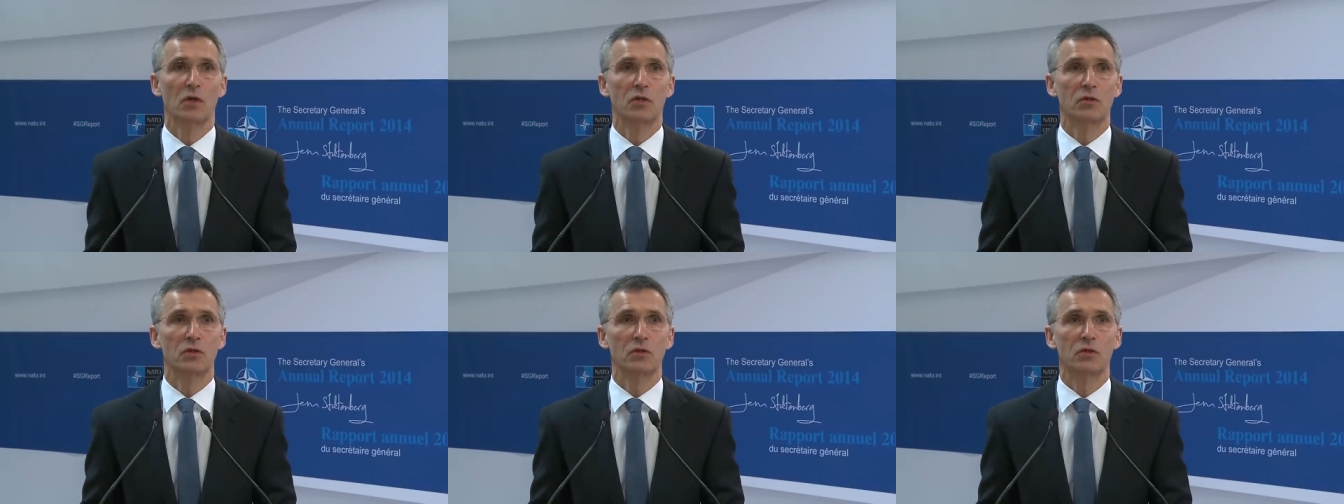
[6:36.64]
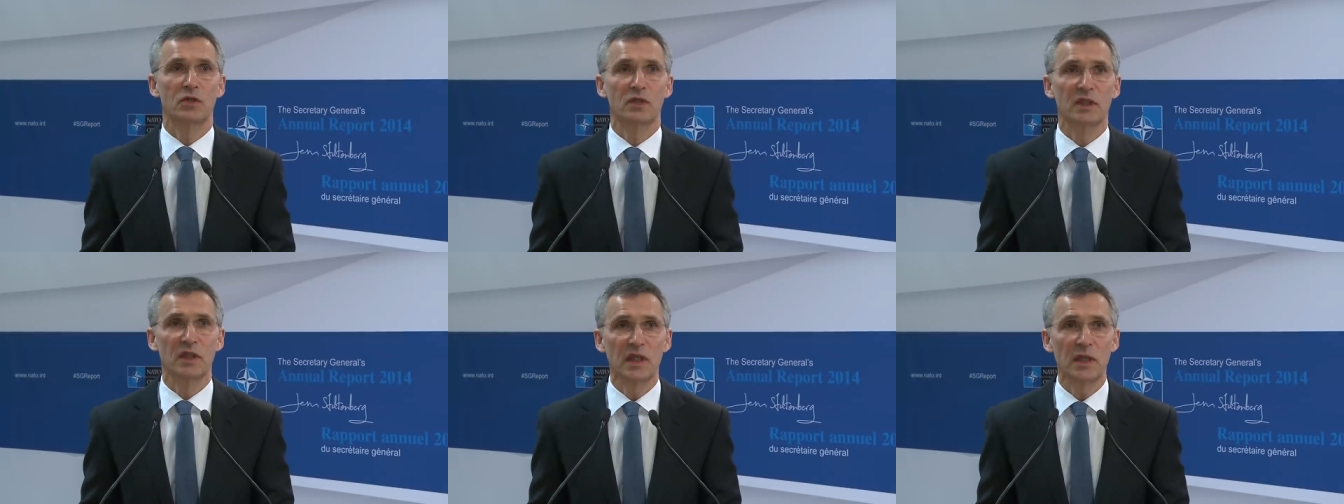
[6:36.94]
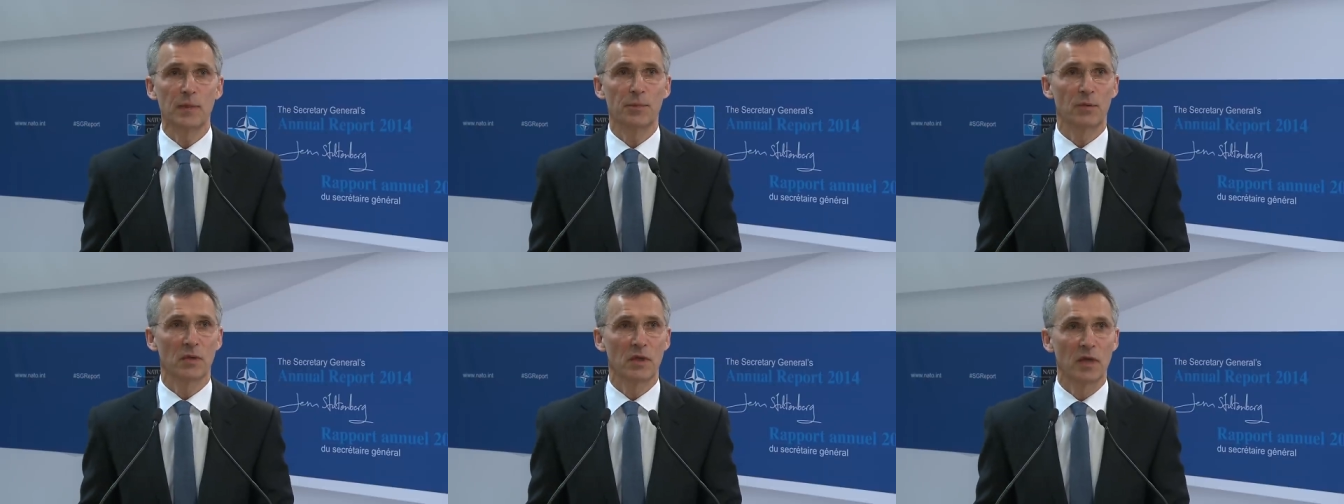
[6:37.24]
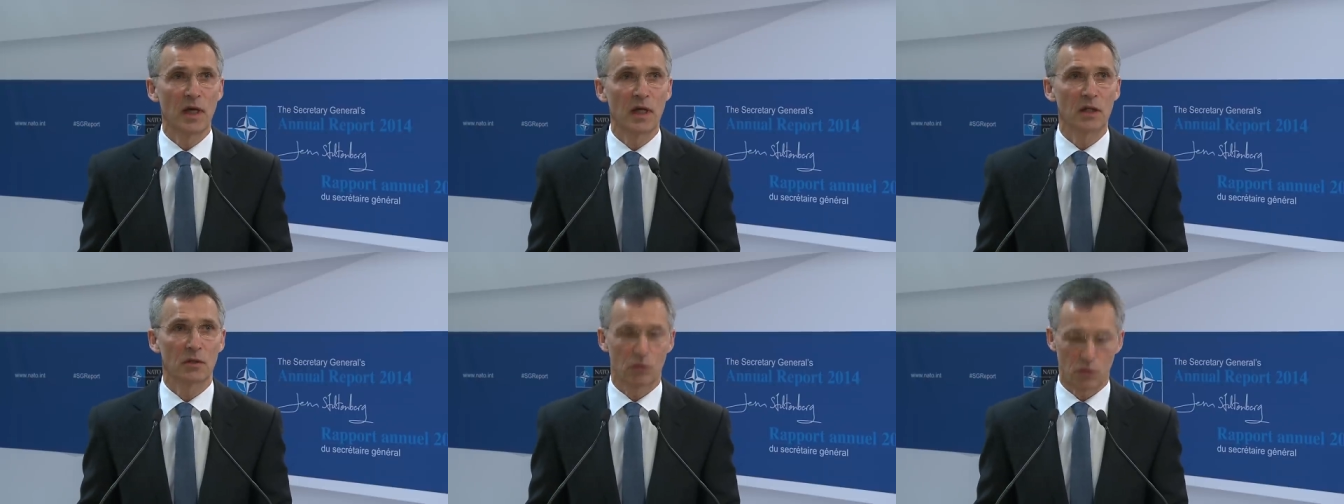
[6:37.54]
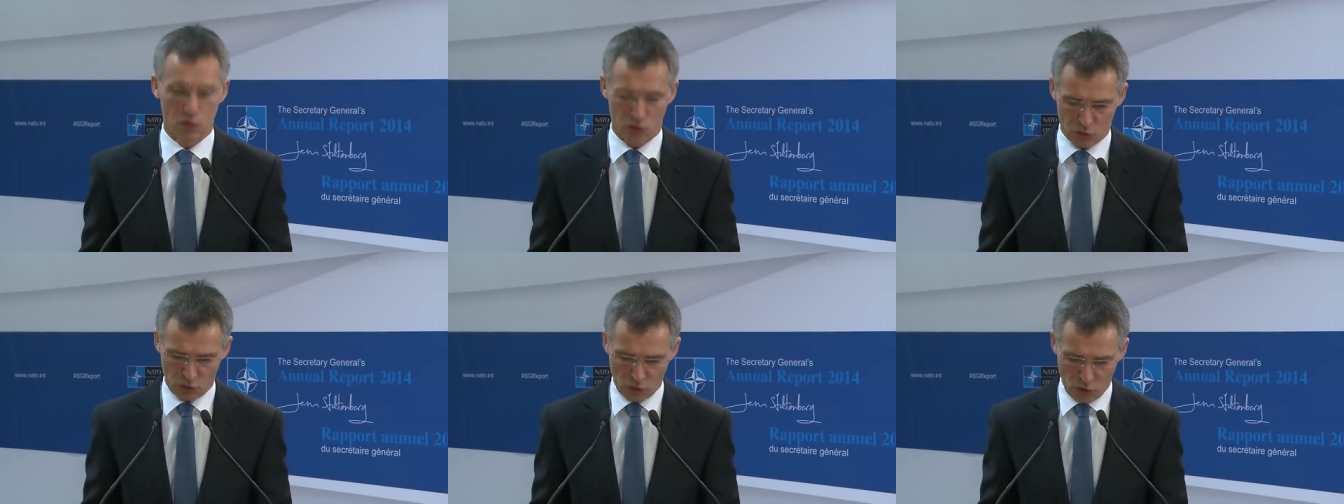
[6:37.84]
To keep NATO
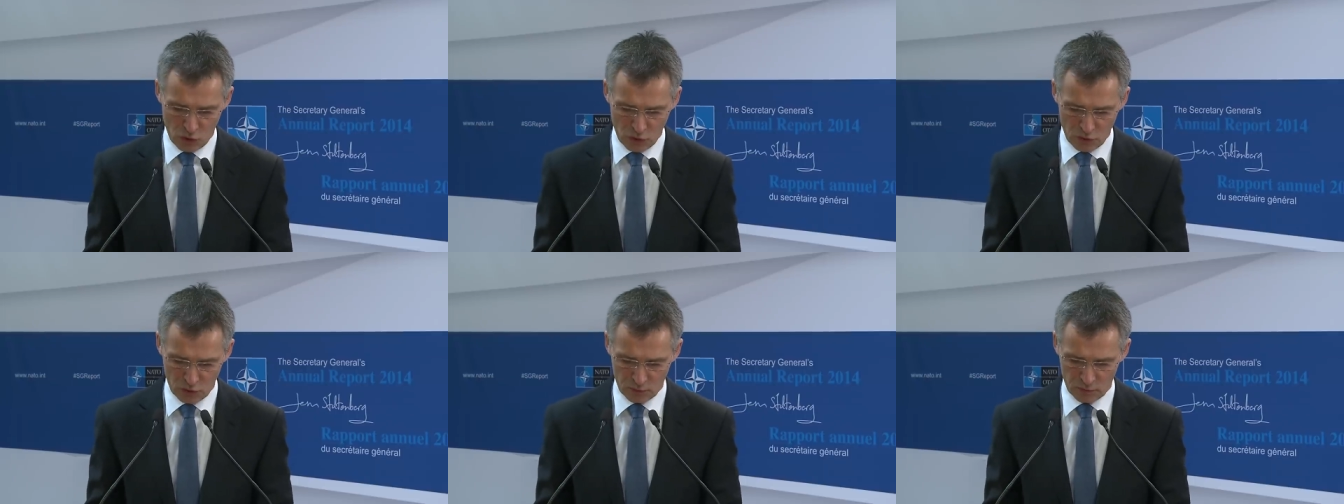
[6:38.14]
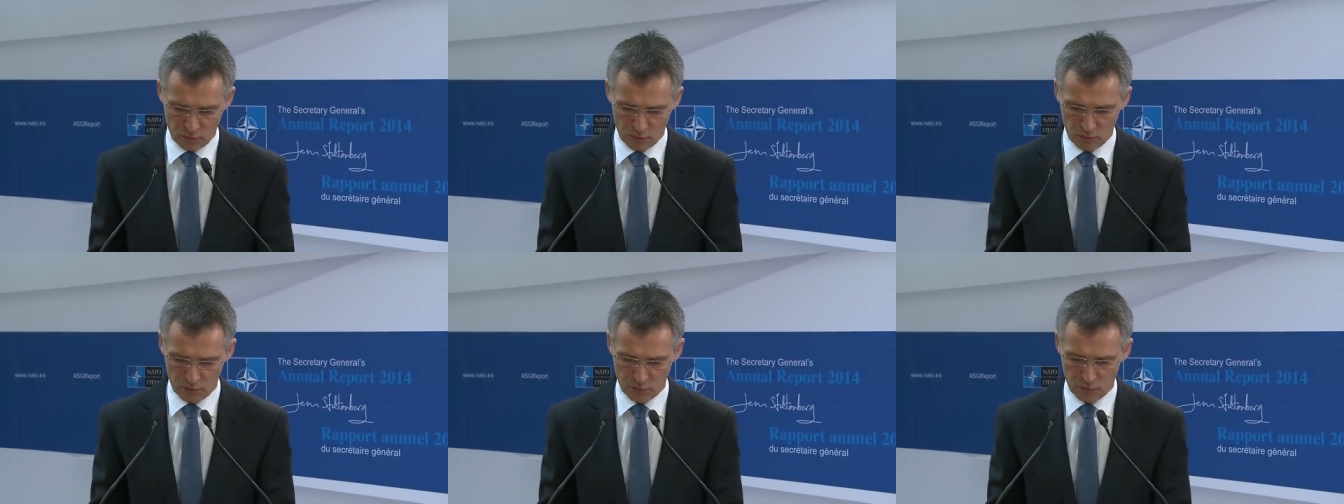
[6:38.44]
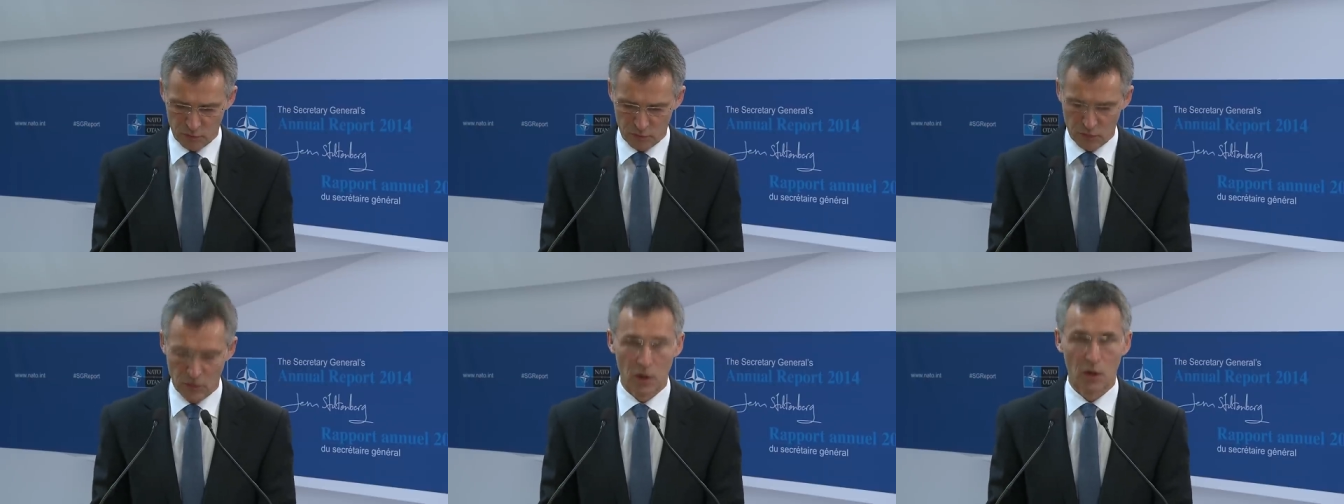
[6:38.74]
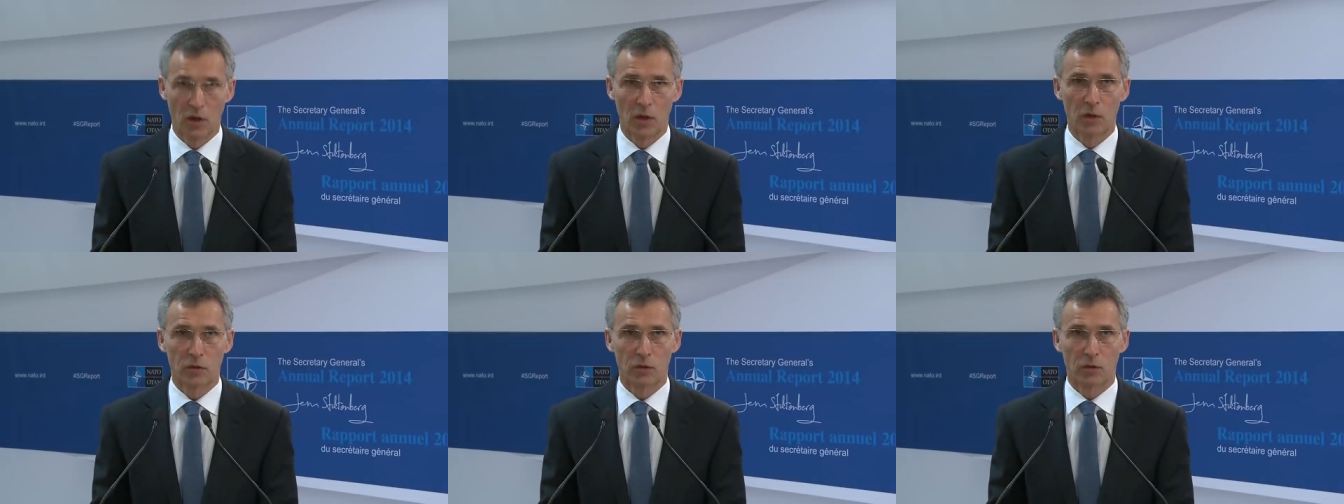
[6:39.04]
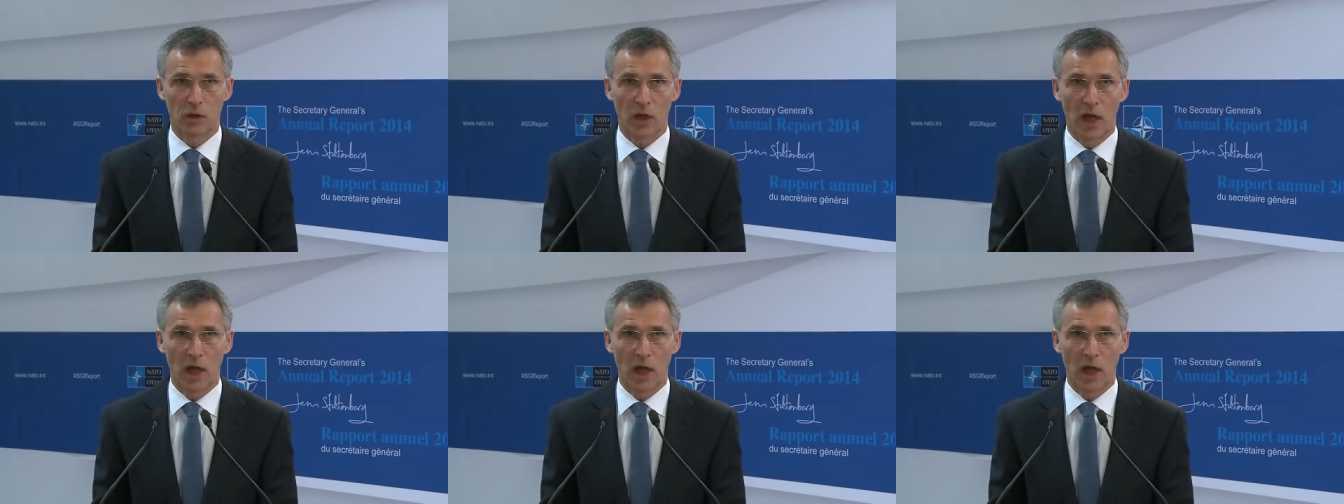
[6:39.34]
strong, to